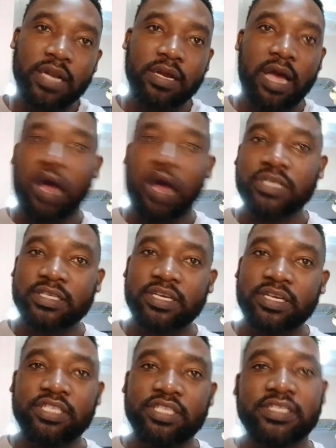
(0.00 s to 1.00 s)
How does a
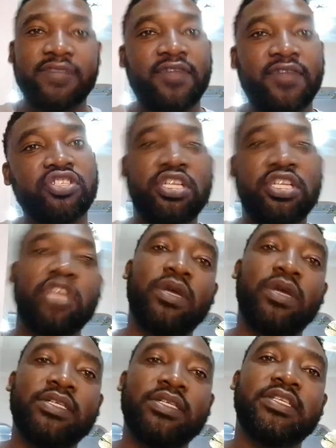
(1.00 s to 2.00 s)
register function and
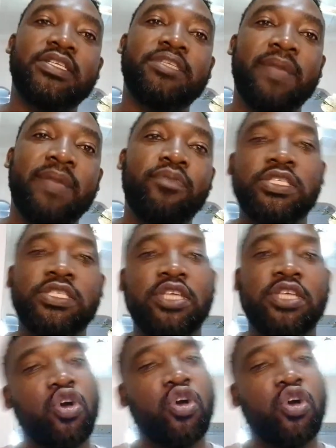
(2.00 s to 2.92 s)
what is its purpose?